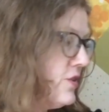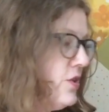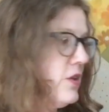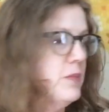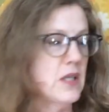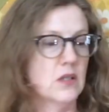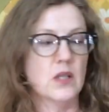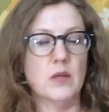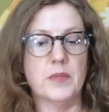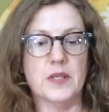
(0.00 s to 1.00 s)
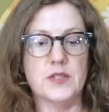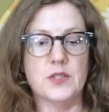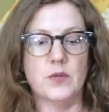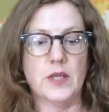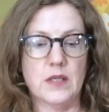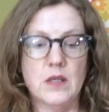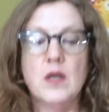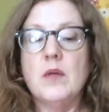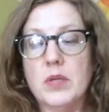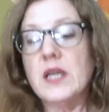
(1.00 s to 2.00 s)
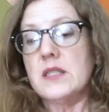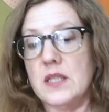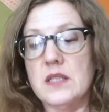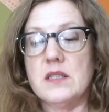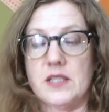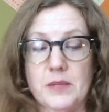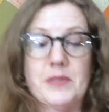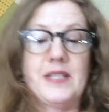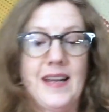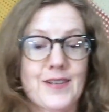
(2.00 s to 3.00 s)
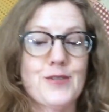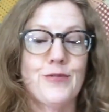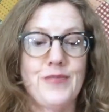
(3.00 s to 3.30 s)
took me a little bit of doing because it is a substantial